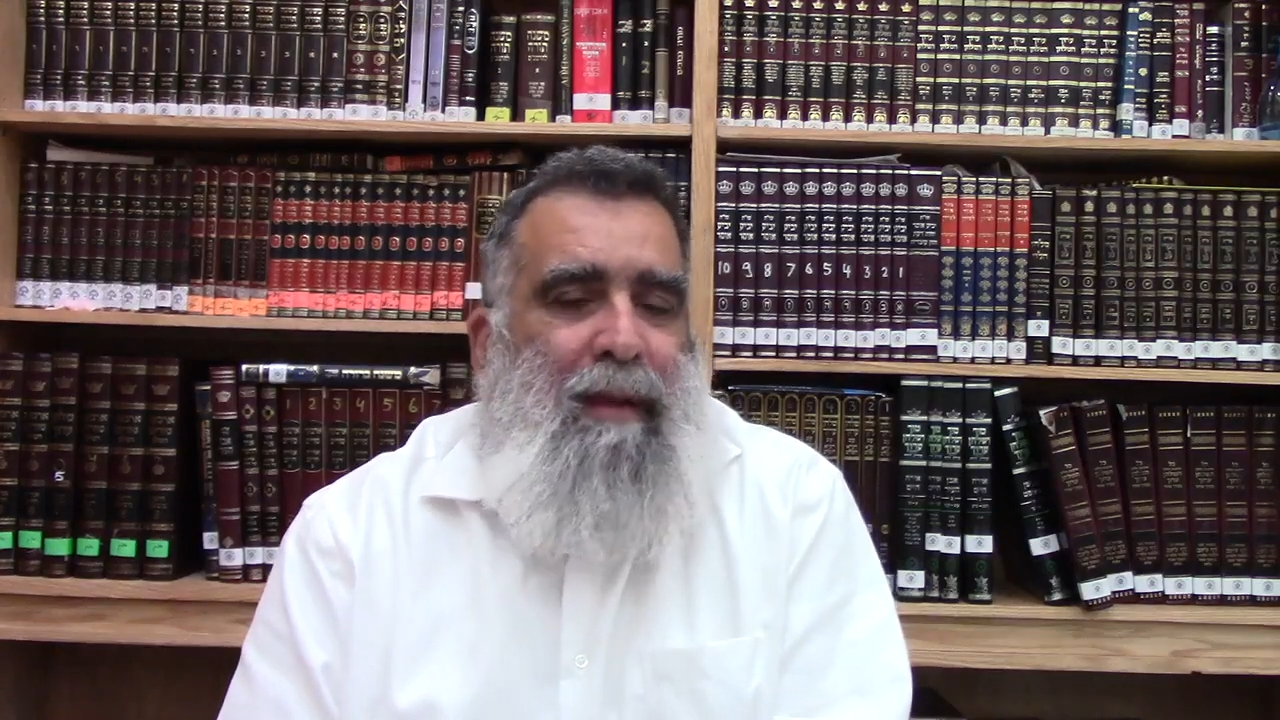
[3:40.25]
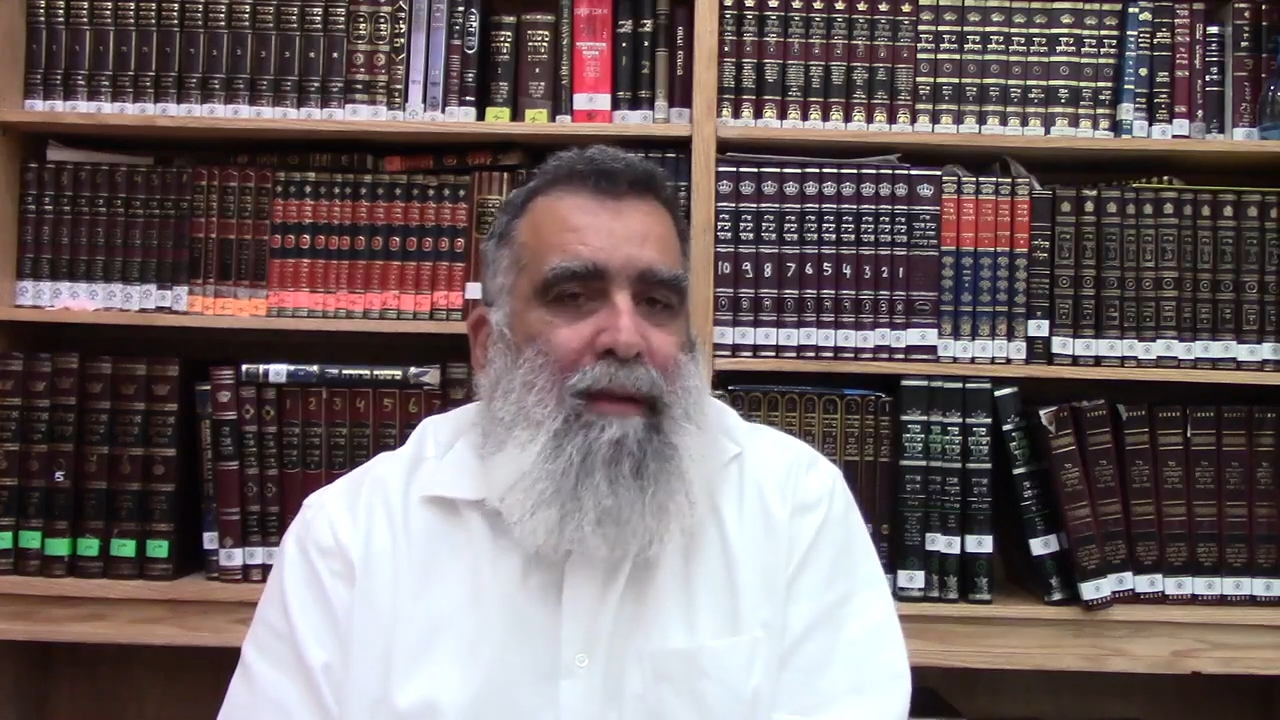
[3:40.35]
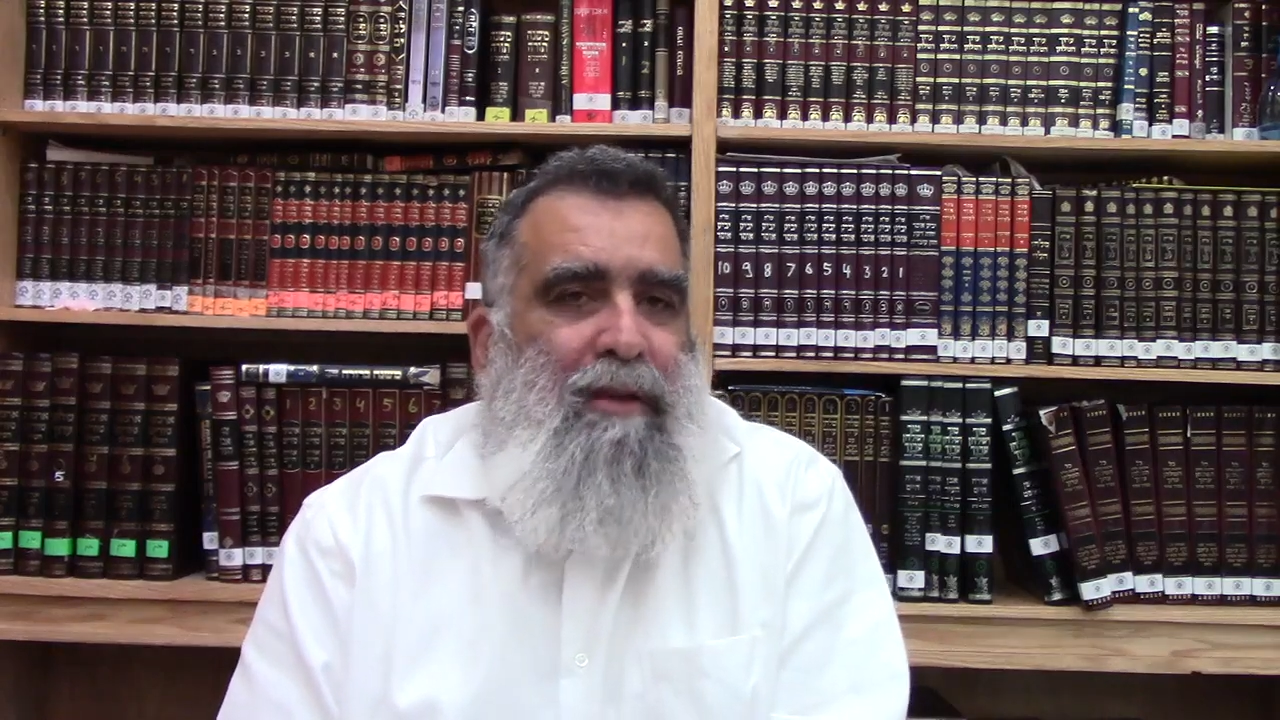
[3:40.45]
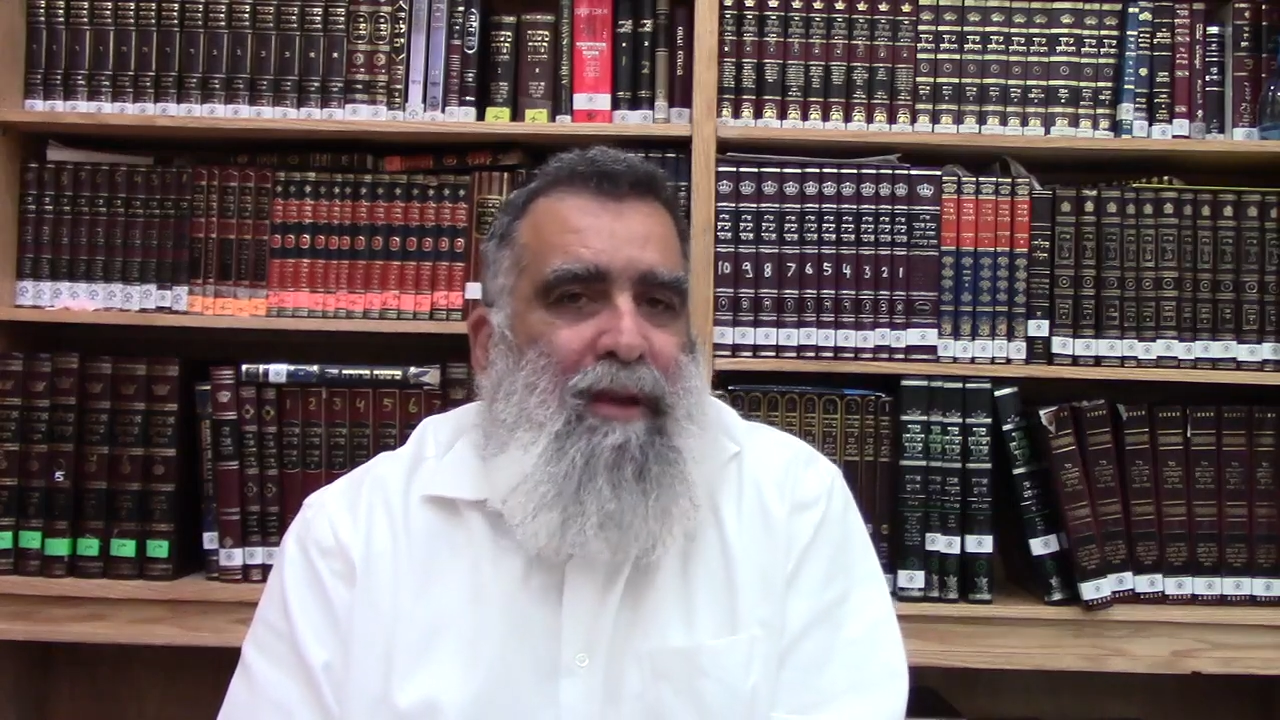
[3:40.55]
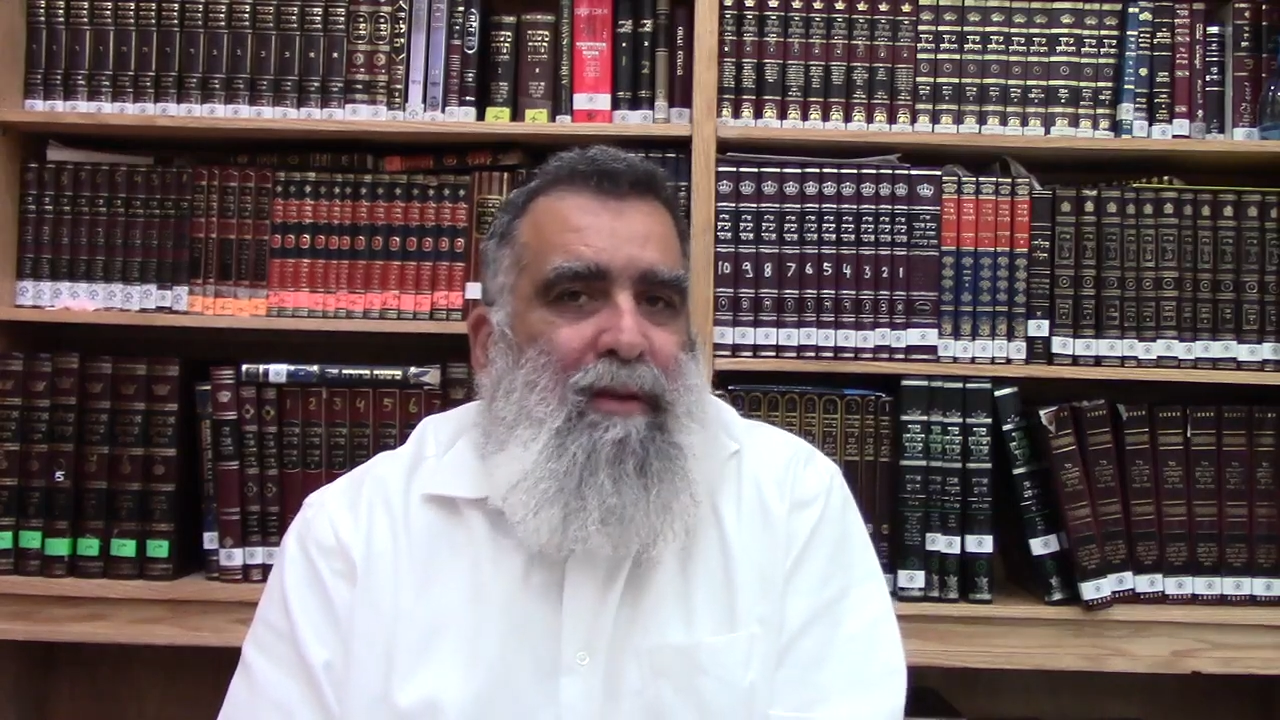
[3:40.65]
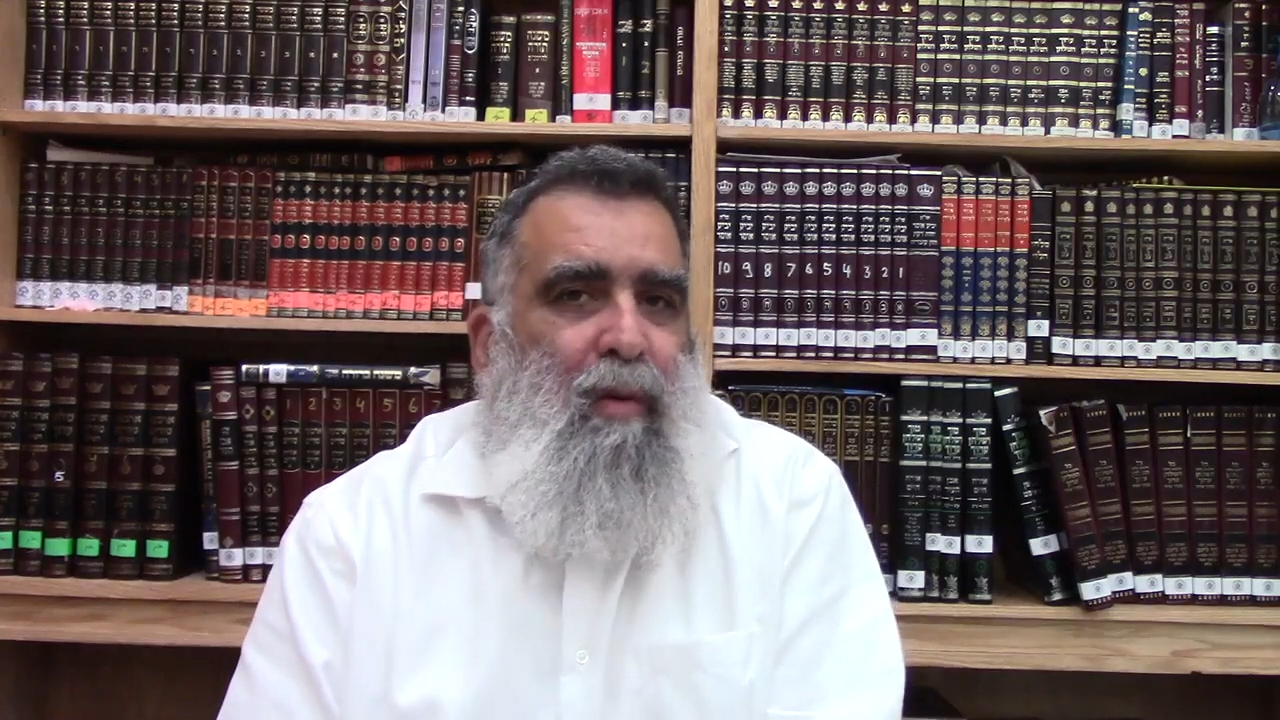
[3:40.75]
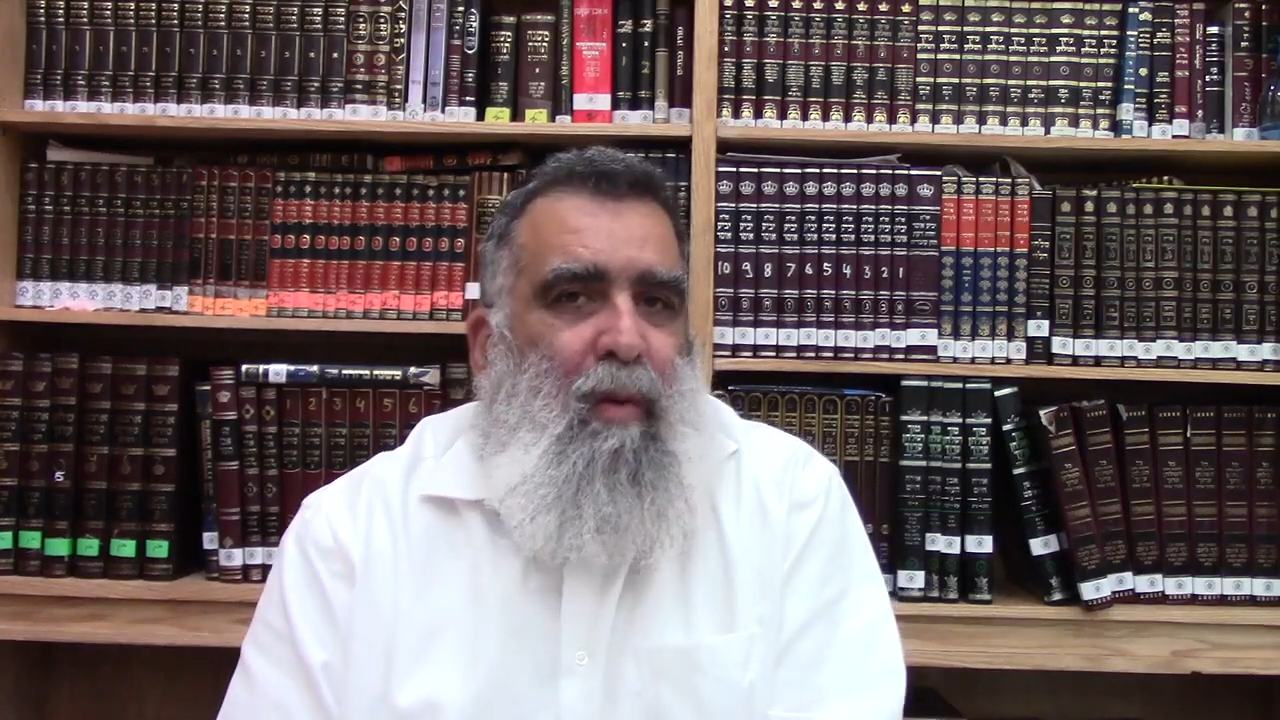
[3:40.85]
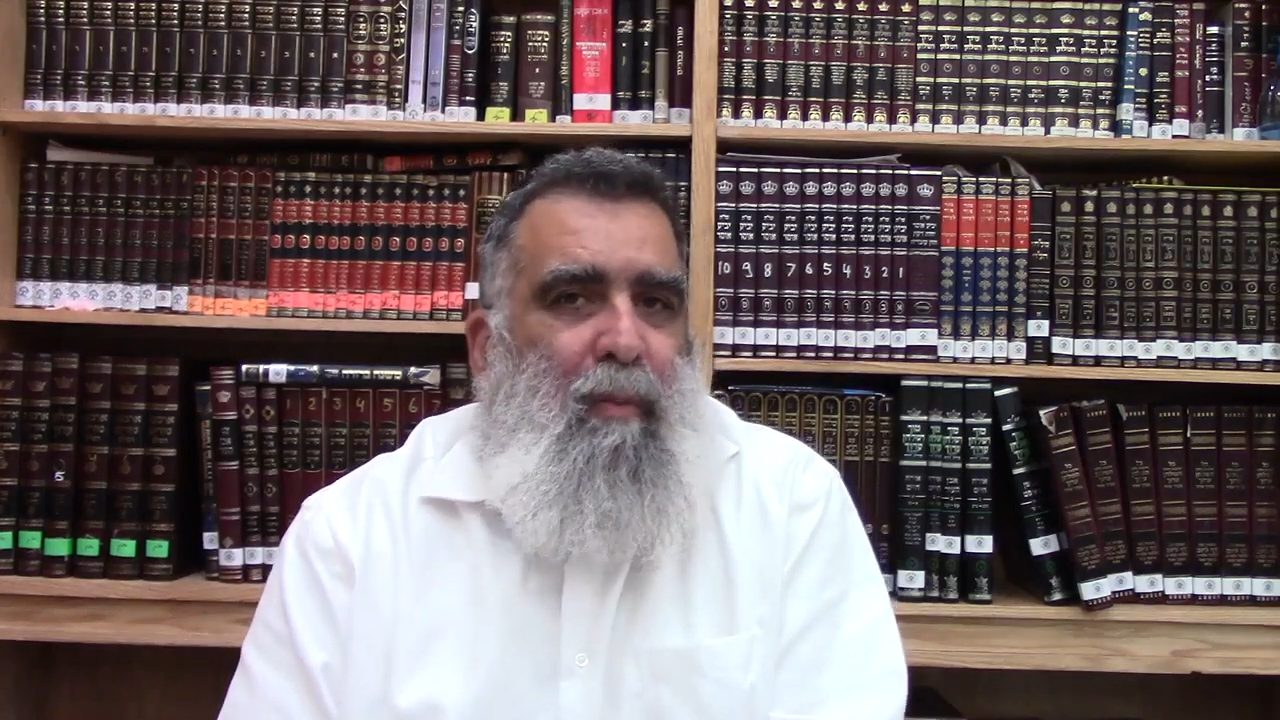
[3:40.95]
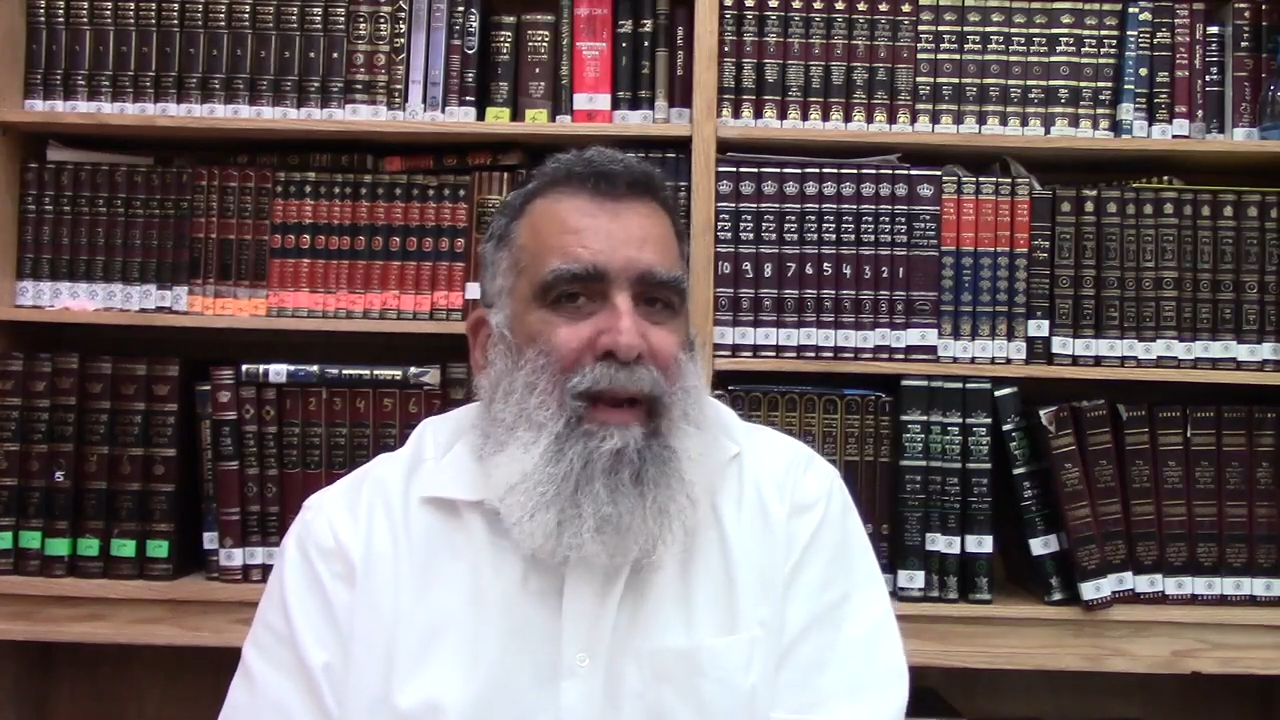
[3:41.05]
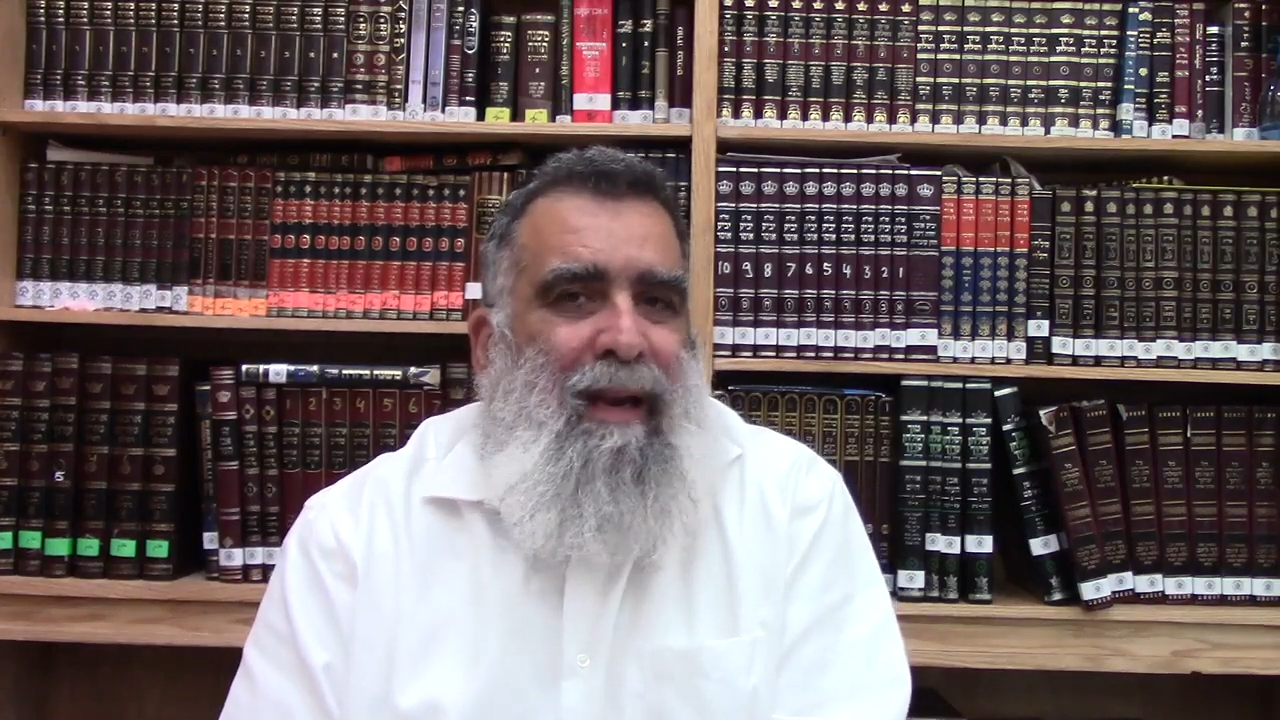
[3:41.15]
but just to
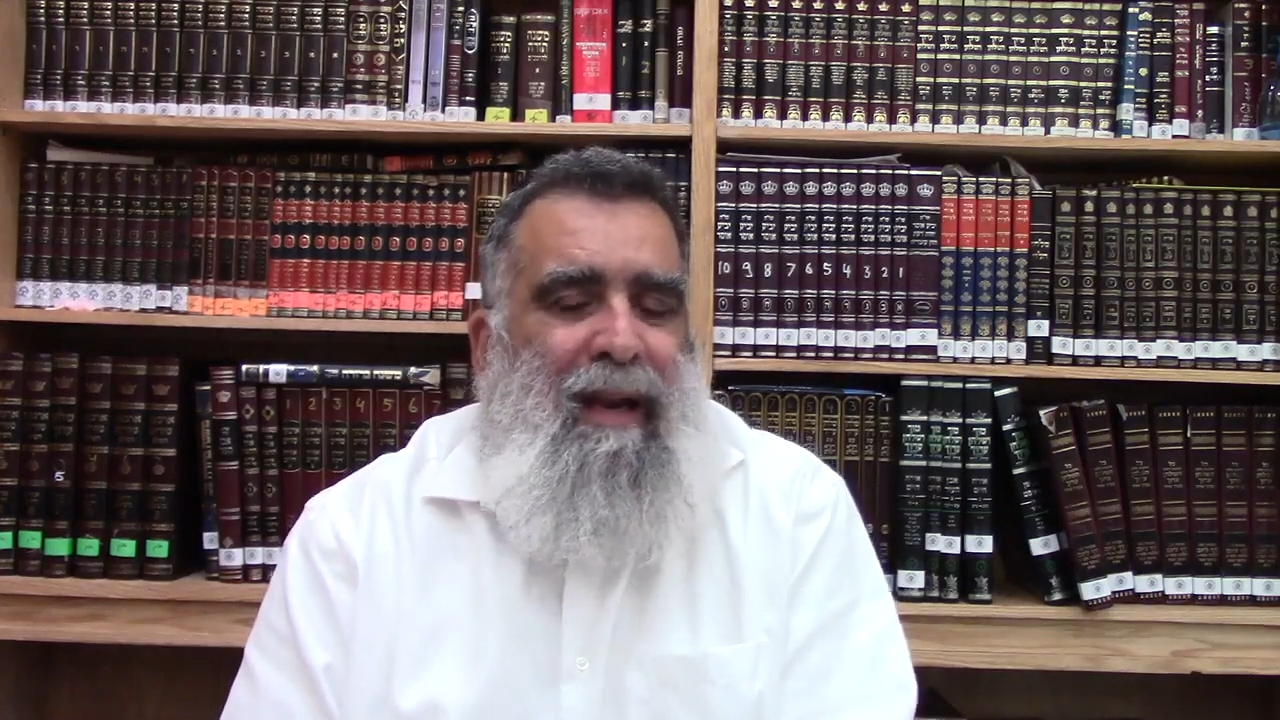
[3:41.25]
complain